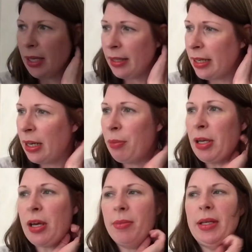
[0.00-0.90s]
And then I
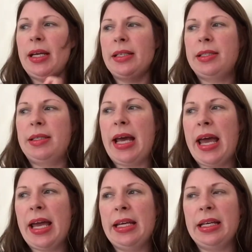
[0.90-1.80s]
woke up the next
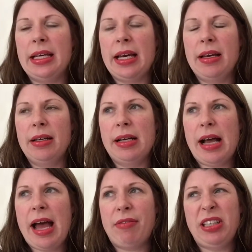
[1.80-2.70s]
day
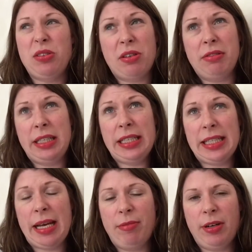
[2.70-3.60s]
having not really
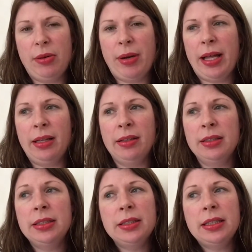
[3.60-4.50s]
slept very well
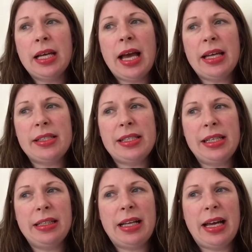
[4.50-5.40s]
and
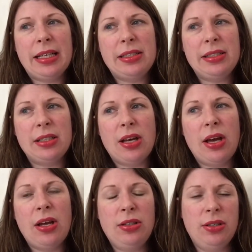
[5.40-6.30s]
still had
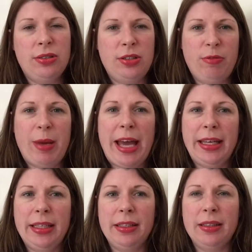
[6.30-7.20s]
a lot of
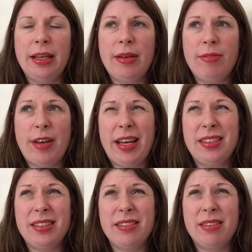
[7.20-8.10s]
pain. In
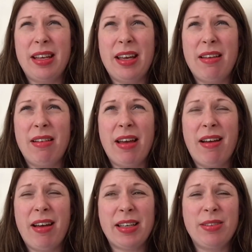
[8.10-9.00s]
fact,
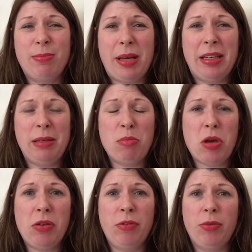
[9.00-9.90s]
I could barely
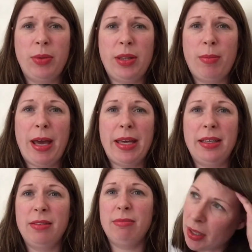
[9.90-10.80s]
move with the
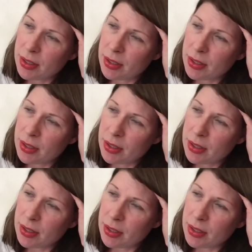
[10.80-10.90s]
pain.